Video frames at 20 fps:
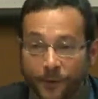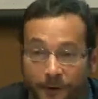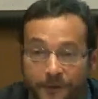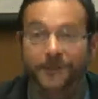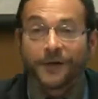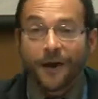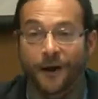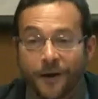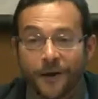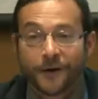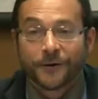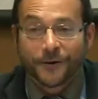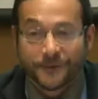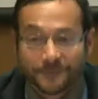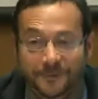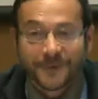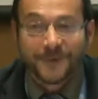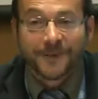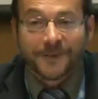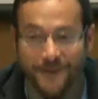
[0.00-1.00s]
What
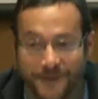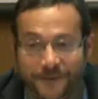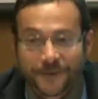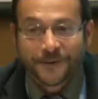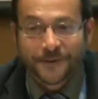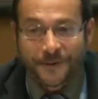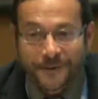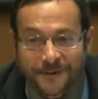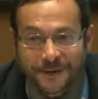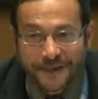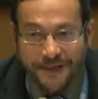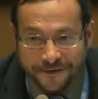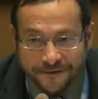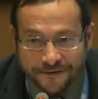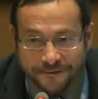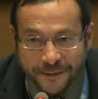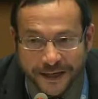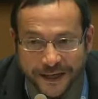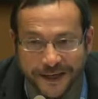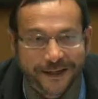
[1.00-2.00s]
arguments are you going to
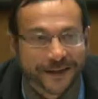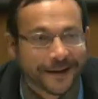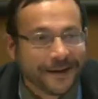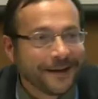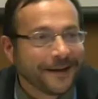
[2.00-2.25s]
give me?